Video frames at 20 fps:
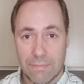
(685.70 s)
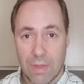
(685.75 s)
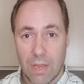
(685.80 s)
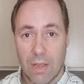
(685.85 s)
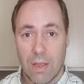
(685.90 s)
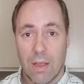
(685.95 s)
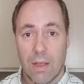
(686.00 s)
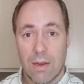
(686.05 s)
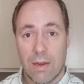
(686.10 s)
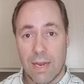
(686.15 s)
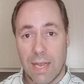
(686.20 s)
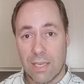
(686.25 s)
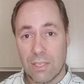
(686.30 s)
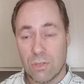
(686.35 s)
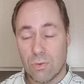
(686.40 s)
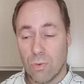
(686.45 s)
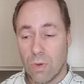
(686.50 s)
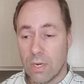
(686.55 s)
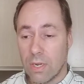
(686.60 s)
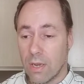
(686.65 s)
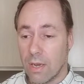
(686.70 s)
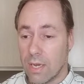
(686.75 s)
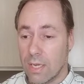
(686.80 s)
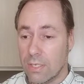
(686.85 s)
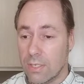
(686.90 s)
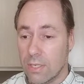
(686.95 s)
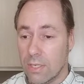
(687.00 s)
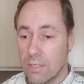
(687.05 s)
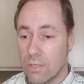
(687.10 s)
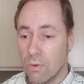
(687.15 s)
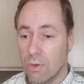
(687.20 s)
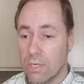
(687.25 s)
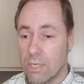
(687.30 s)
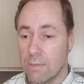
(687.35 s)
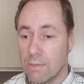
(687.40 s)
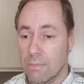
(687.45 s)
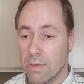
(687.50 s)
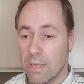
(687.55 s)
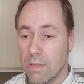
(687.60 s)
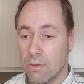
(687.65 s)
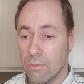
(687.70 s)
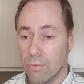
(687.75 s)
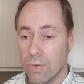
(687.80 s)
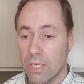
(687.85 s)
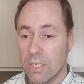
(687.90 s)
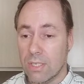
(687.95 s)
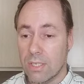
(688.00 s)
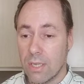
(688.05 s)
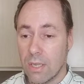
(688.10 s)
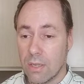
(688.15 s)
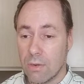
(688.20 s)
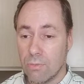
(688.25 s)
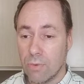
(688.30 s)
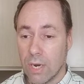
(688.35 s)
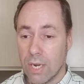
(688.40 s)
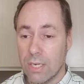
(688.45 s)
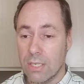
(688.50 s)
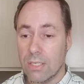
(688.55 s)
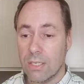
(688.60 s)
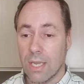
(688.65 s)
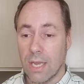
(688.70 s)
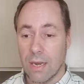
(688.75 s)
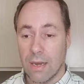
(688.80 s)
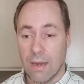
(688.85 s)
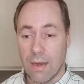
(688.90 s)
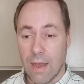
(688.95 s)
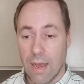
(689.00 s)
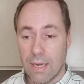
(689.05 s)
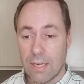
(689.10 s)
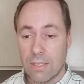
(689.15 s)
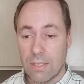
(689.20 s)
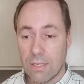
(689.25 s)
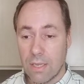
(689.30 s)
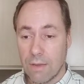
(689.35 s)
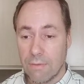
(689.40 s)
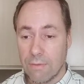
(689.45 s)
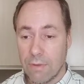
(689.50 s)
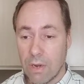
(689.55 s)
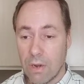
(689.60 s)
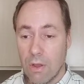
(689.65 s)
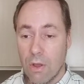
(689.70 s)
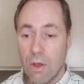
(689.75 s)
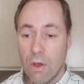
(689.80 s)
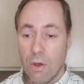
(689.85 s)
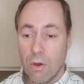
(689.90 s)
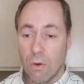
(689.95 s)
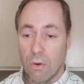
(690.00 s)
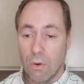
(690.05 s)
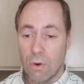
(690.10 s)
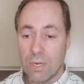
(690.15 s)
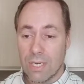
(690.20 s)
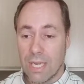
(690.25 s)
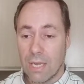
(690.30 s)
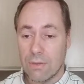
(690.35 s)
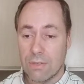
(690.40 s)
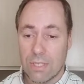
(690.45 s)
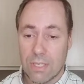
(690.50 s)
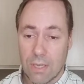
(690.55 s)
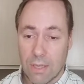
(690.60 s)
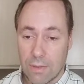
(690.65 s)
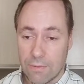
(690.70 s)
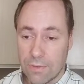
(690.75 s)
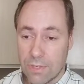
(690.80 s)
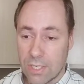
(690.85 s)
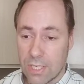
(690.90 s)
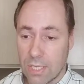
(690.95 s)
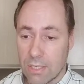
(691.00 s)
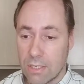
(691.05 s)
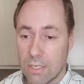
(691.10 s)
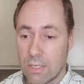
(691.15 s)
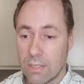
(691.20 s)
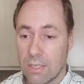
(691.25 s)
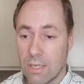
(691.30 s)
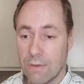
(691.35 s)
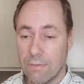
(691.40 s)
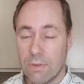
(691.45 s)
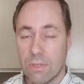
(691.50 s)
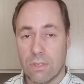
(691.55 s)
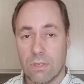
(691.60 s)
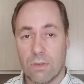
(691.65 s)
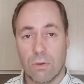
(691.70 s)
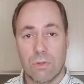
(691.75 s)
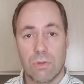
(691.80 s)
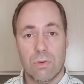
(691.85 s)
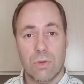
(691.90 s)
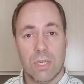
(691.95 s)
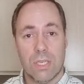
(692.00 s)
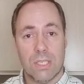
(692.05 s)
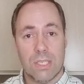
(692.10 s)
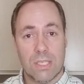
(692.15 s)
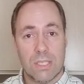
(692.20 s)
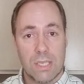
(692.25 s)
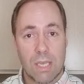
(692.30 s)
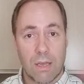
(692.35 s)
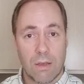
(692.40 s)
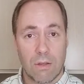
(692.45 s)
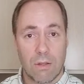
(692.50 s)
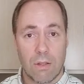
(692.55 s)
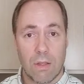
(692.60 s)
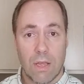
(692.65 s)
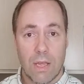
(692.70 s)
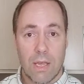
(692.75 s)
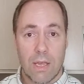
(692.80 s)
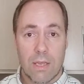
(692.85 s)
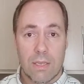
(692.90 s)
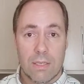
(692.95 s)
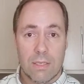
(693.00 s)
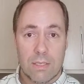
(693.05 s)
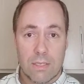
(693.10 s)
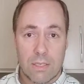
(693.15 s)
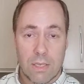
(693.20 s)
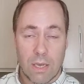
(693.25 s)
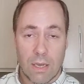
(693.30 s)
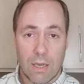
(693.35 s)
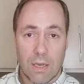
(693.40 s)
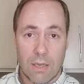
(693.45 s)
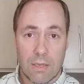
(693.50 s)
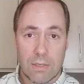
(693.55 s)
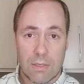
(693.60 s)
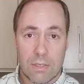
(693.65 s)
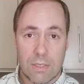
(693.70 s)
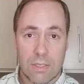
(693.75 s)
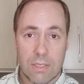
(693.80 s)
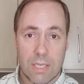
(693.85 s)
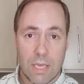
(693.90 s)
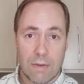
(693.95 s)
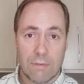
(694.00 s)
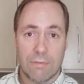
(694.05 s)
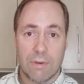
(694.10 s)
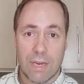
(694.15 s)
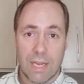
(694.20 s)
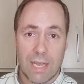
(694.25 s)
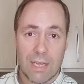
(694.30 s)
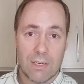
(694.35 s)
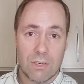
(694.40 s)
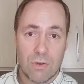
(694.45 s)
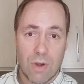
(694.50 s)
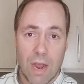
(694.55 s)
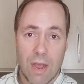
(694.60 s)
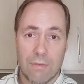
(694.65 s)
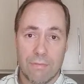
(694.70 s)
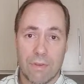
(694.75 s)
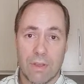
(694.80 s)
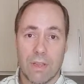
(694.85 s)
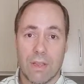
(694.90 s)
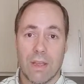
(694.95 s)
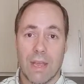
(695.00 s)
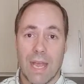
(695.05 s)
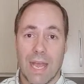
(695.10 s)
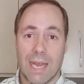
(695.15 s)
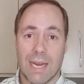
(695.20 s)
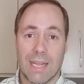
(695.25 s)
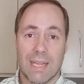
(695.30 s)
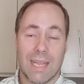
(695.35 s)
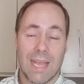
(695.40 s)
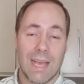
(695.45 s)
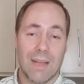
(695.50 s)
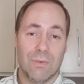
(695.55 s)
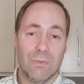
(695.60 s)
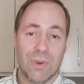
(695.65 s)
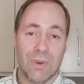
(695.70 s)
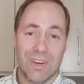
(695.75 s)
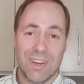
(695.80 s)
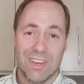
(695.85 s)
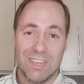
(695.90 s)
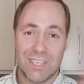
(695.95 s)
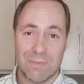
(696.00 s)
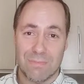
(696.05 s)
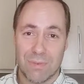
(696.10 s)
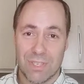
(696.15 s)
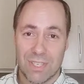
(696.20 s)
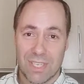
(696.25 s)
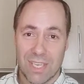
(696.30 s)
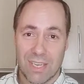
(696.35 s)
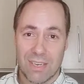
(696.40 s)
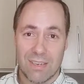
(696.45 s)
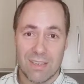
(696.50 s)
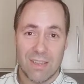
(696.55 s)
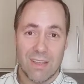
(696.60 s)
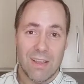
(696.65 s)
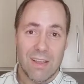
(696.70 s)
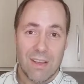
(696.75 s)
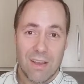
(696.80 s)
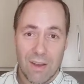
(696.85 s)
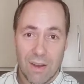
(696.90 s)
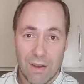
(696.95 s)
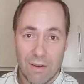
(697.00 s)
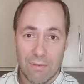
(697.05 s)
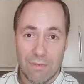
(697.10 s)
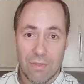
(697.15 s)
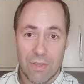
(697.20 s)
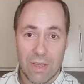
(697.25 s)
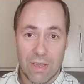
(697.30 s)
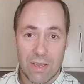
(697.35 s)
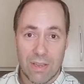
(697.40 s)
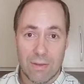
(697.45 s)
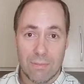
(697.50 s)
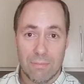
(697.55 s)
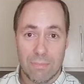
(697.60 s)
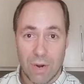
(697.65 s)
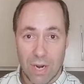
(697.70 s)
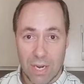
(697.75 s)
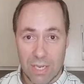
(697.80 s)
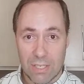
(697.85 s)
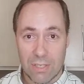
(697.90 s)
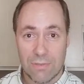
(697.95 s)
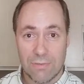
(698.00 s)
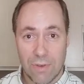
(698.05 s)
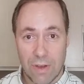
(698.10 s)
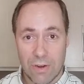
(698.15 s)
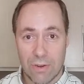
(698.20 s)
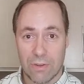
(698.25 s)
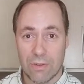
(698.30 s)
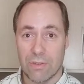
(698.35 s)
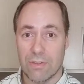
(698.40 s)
Next one, guys, is going to be the reseller rights at $97 or a downsell of $67. So you can sell set forget traffic and get 100% of the price funnel.